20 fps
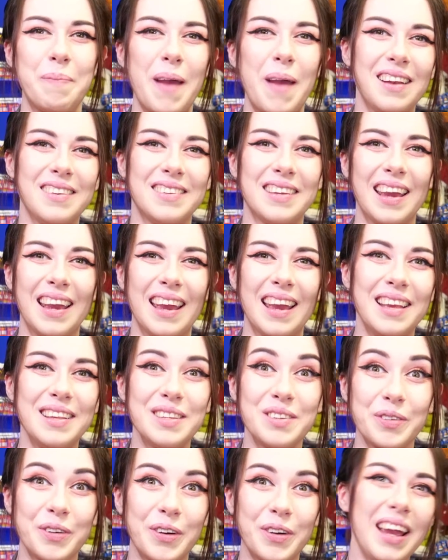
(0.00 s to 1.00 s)
painting
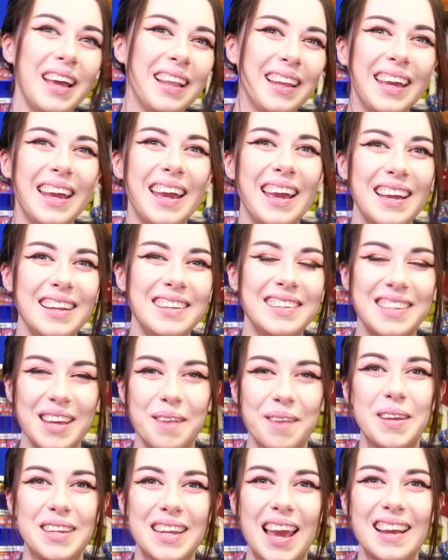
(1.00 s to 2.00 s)
is really
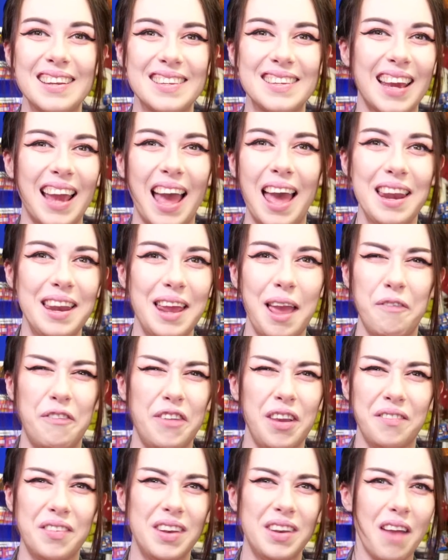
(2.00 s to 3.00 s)
intimidating, and if
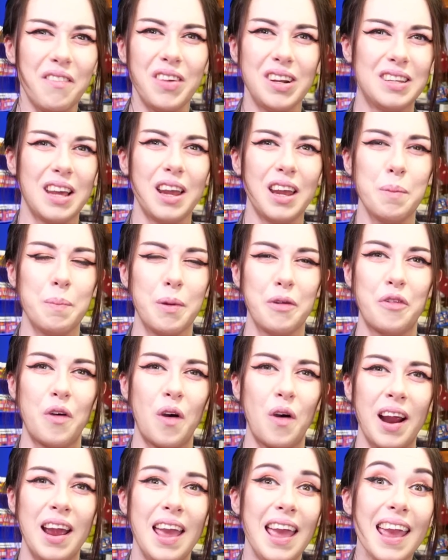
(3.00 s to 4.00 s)
you've never done it
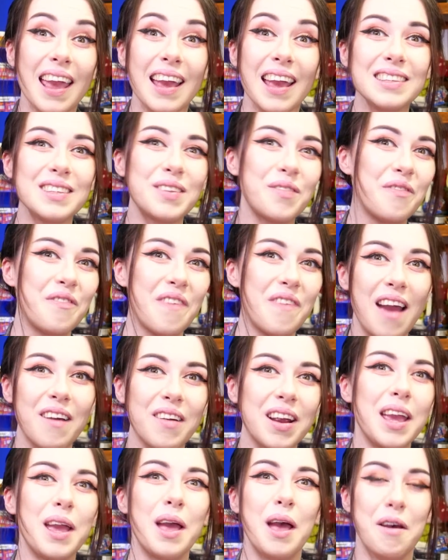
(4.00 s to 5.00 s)
before, it's
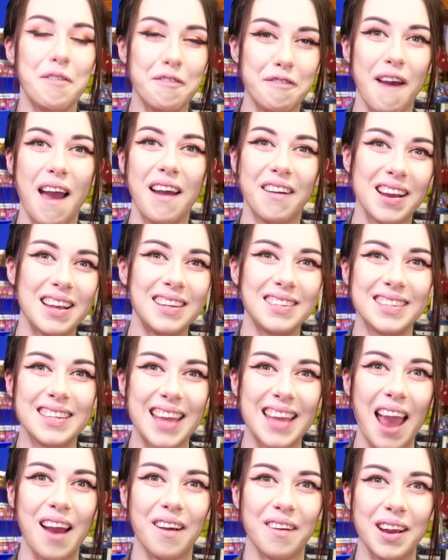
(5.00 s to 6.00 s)
very, very
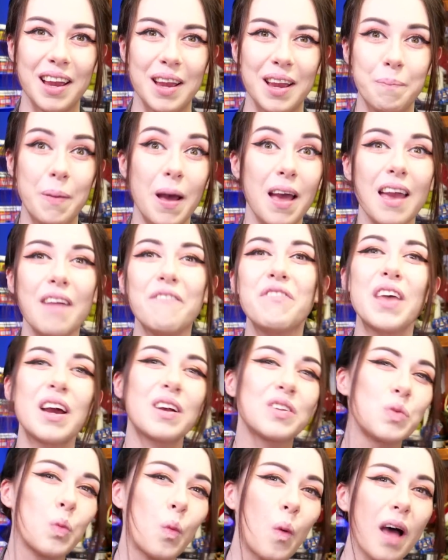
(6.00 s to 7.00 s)
scary. But if
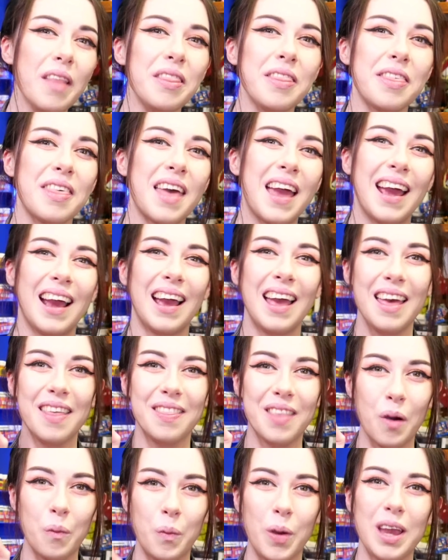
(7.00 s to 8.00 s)
there's one thing
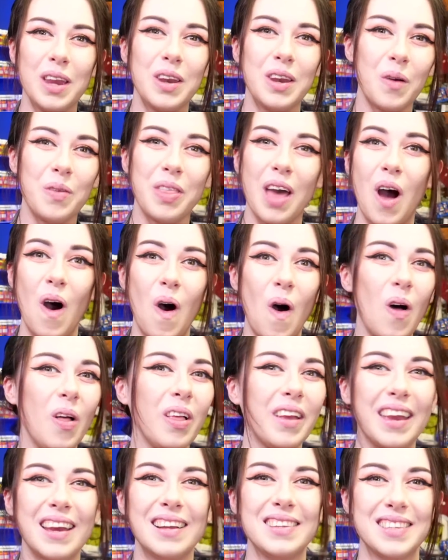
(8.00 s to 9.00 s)
that we know that all
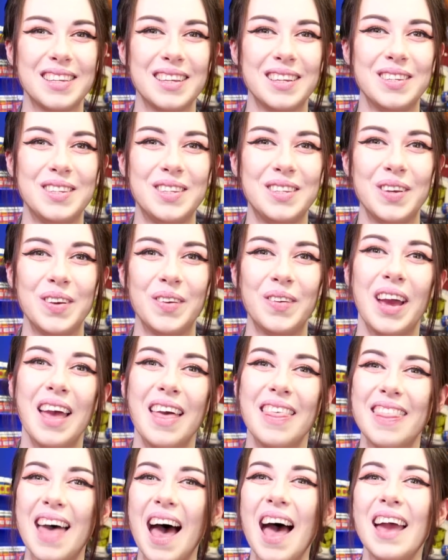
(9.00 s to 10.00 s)
kids can do,
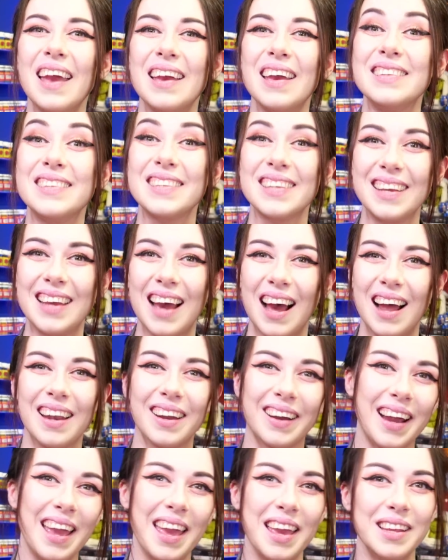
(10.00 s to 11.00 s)
that is
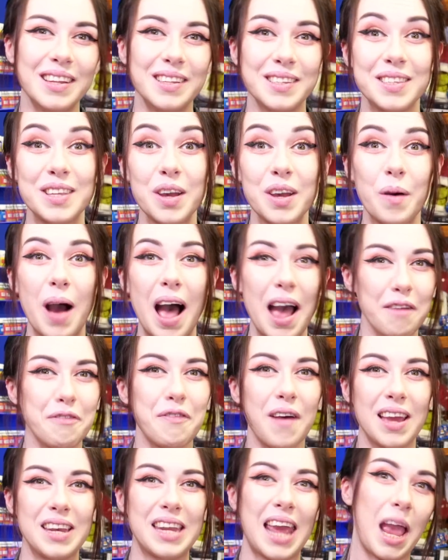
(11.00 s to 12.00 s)
color in. So I
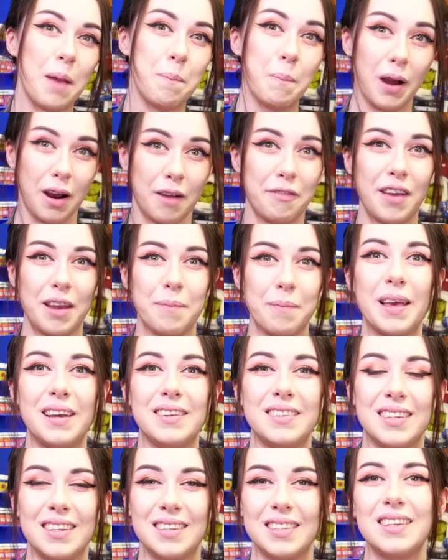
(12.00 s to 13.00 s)
find a perfect
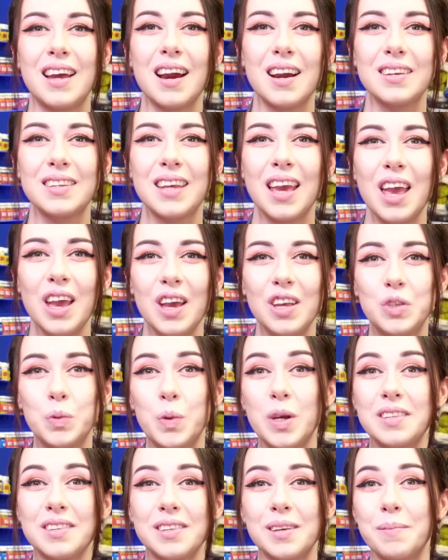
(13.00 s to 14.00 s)
place to start is
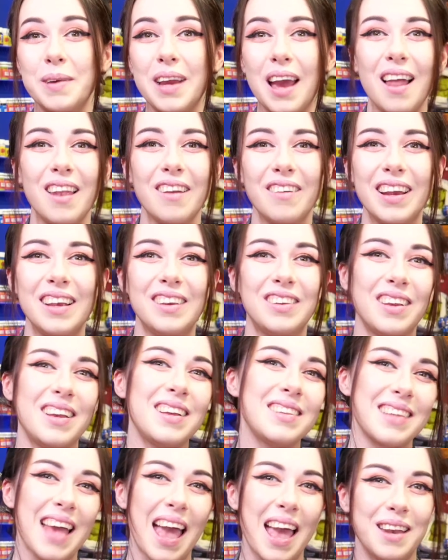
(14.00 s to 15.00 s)
with some coloring
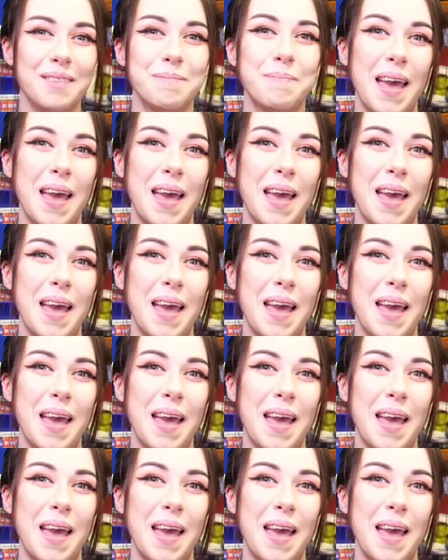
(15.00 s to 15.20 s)
sheets and